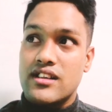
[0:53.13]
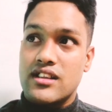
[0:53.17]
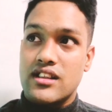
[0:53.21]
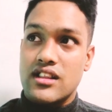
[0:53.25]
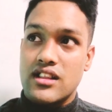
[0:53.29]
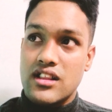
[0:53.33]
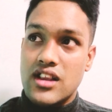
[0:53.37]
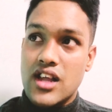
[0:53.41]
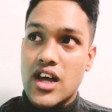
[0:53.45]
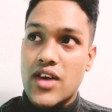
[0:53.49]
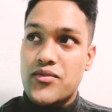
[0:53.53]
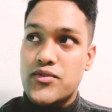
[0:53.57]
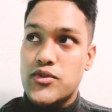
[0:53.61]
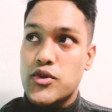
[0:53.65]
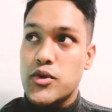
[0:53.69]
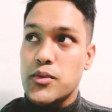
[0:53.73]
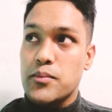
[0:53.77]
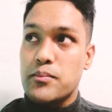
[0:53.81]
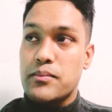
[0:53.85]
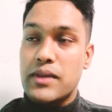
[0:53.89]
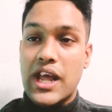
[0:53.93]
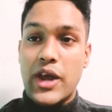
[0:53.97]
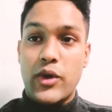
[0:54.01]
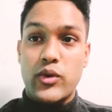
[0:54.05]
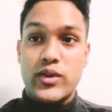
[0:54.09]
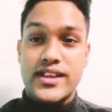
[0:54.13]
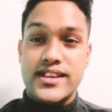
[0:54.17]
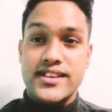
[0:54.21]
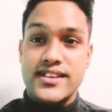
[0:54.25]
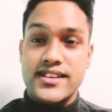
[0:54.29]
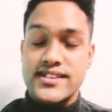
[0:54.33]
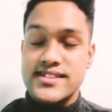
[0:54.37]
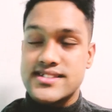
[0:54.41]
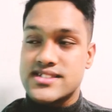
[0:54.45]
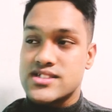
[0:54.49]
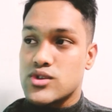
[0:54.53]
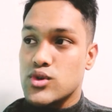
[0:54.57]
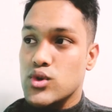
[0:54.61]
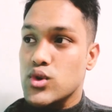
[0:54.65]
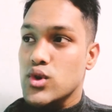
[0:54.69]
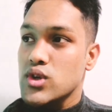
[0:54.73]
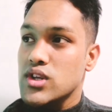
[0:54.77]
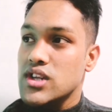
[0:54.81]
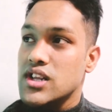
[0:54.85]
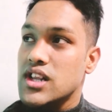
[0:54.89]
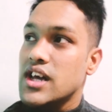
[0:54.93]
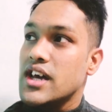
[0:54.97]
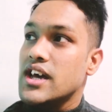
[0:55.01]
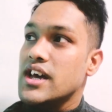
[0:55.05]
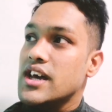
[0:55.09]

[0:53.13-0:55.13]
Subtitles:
love to play with you in school.